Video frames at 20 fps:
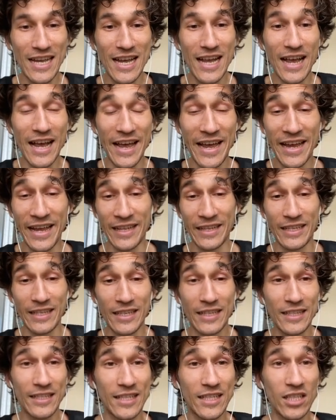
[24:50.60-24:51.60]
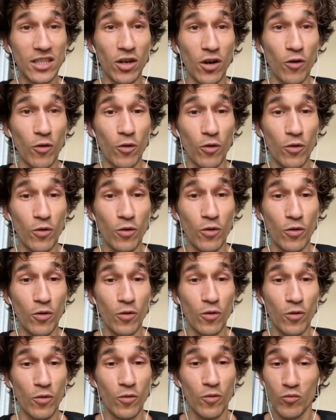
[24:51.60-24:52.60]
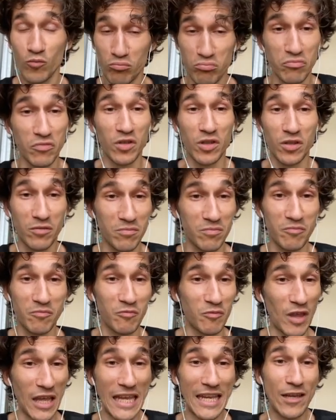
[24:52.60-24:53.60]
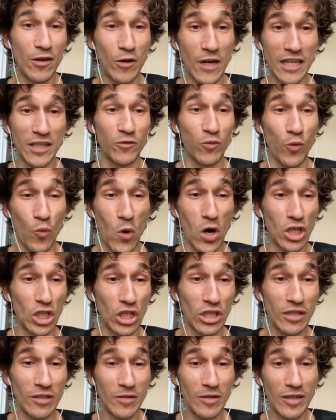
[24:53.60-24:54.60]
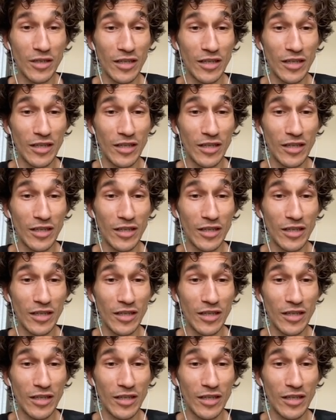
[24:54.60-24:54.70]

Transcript: And so, thank you guys for watching.